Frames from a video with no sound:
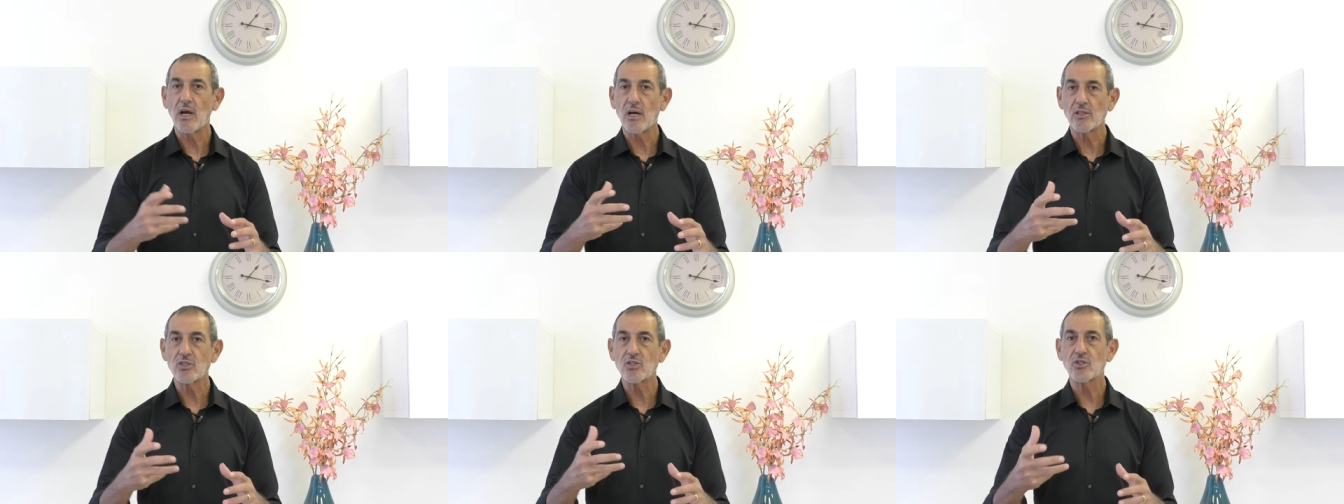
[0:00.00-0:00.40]

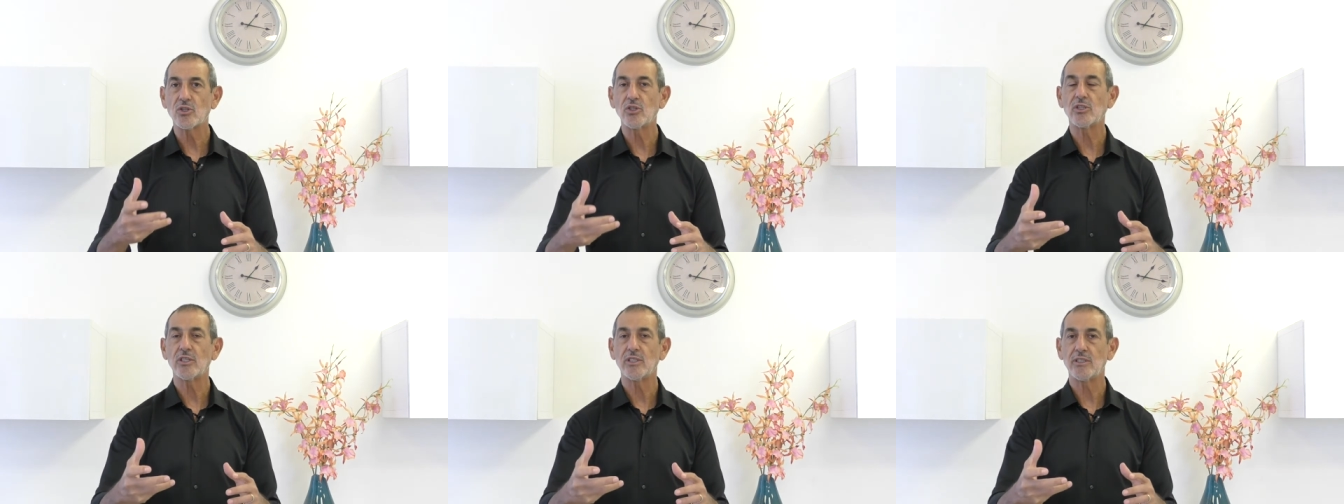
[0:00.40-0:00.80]

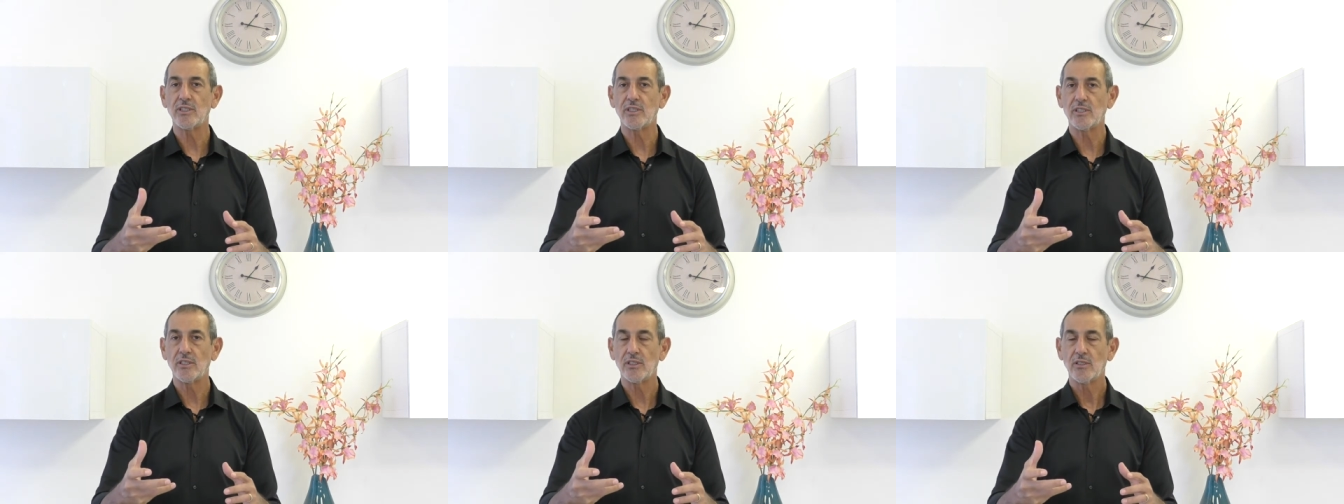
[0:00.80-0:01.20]

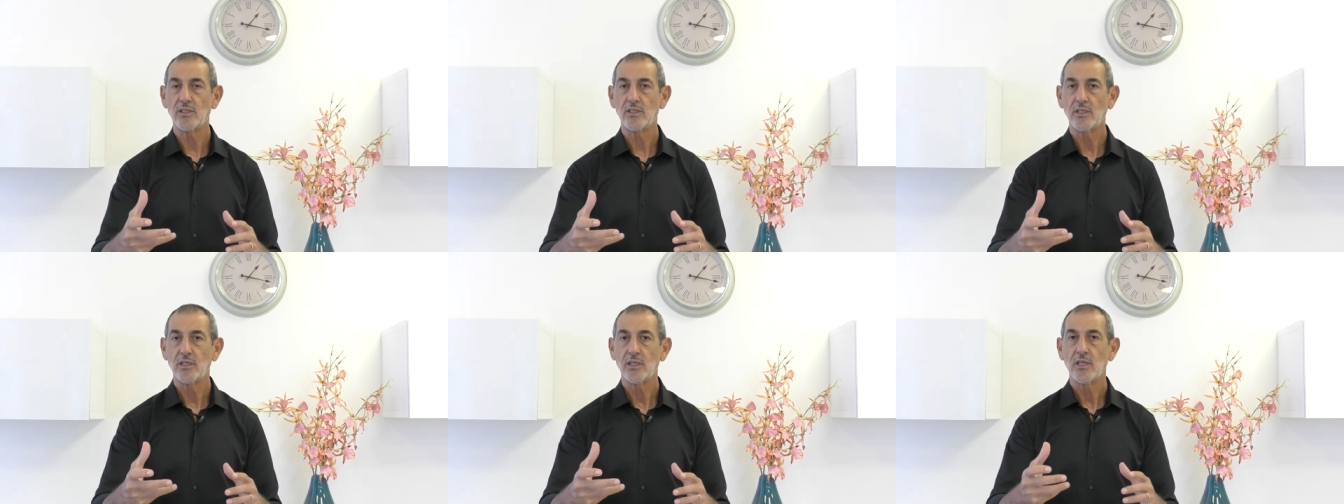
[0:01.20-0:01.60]
uncertainty
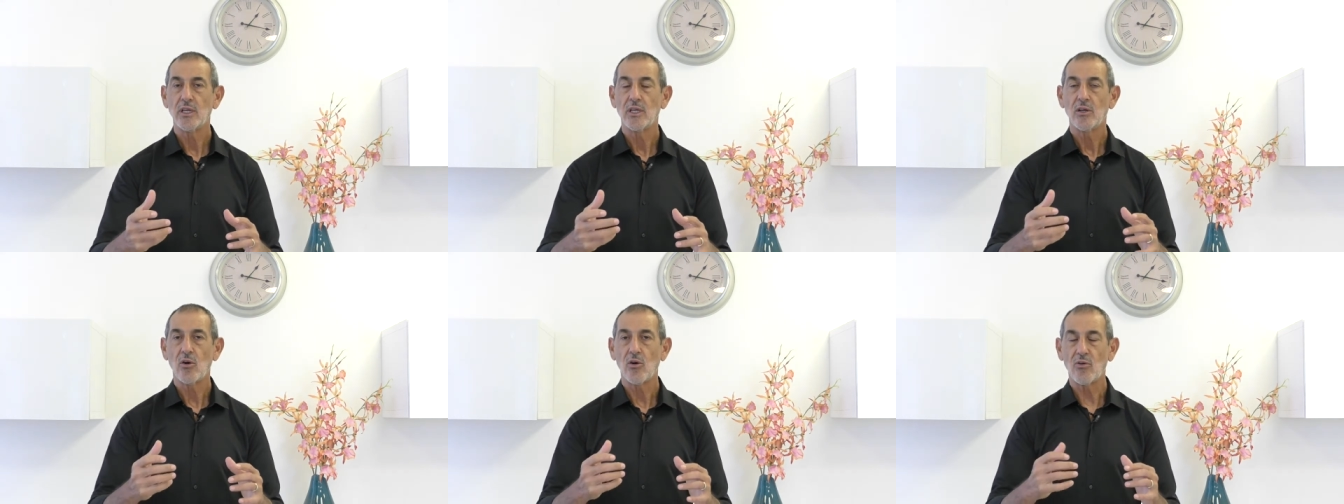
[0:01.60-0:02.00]

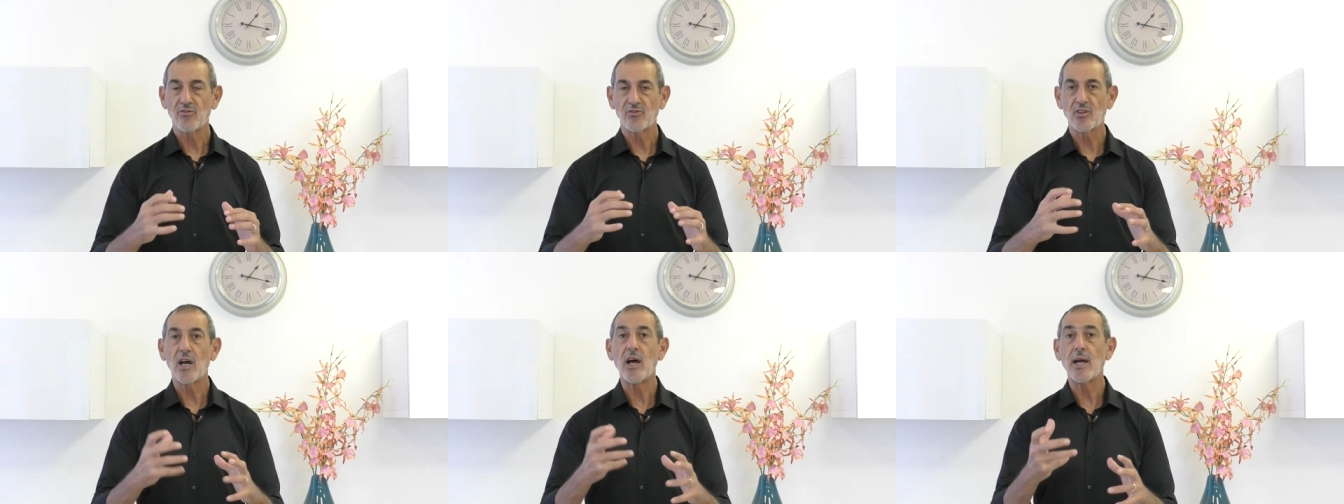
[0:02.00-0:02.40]
of
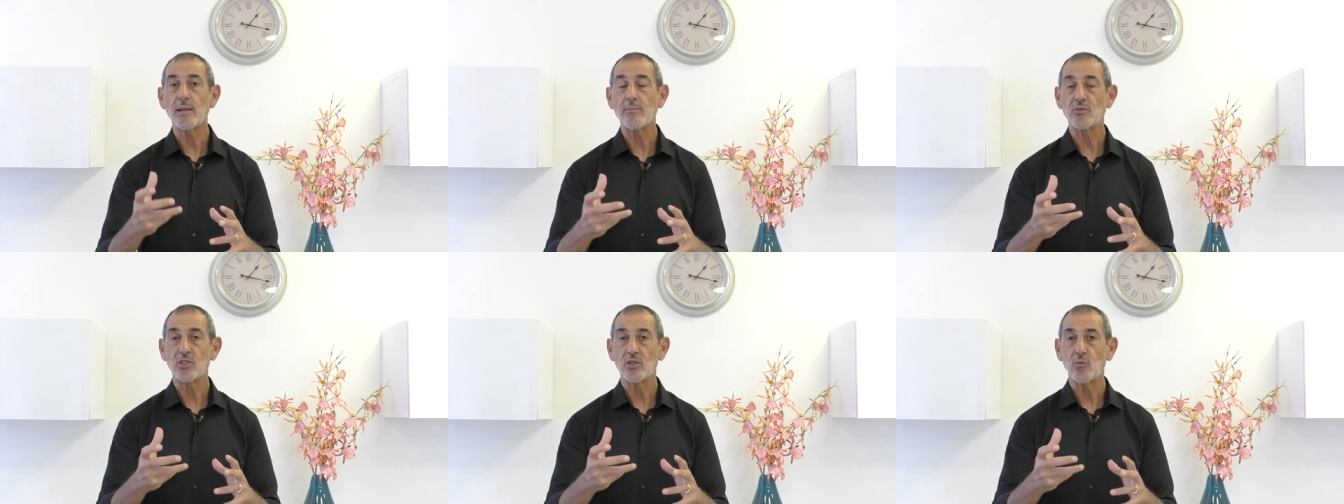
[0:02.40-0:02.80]

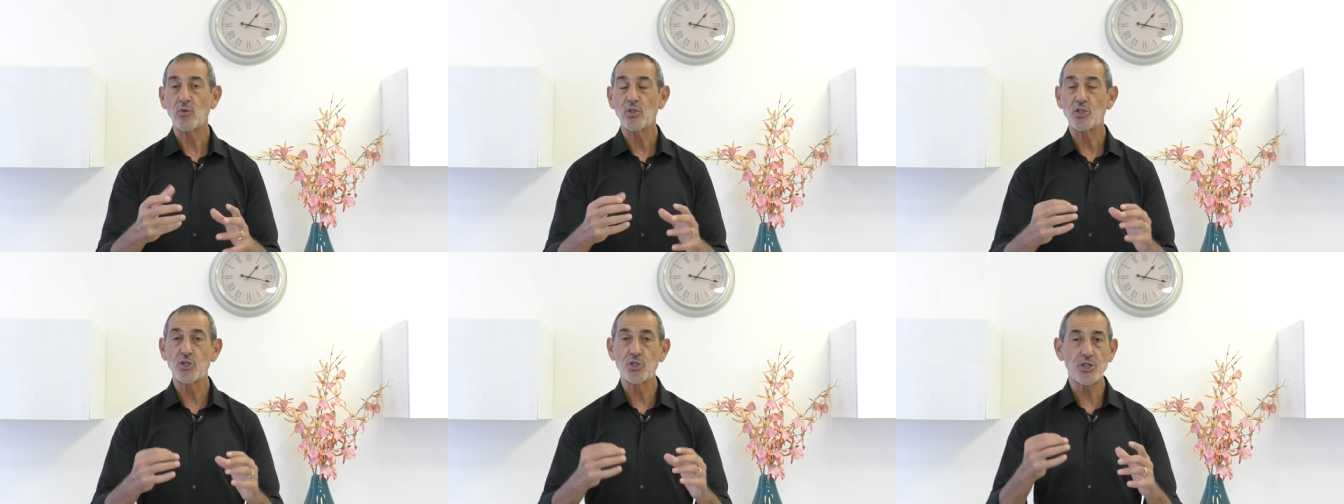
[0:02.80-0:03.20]
times
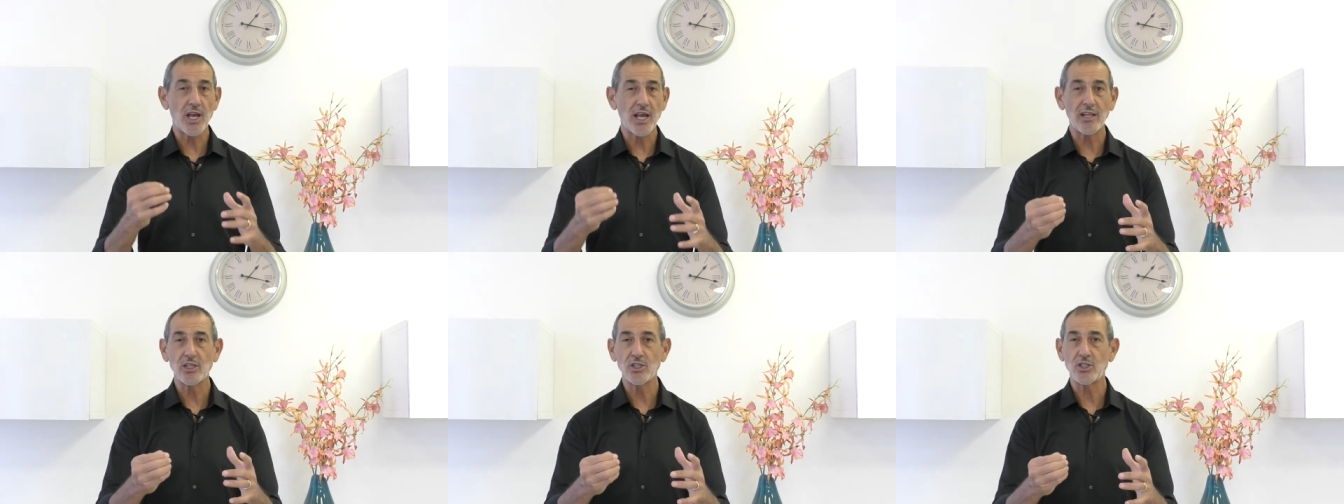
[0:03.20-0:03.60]
with
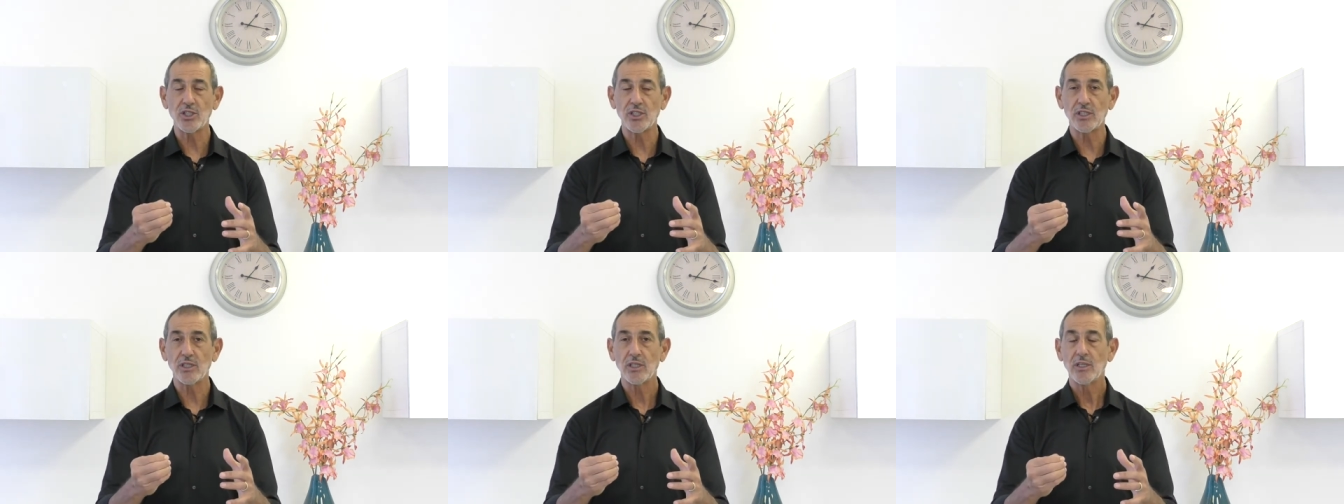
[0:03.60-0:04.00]
challenging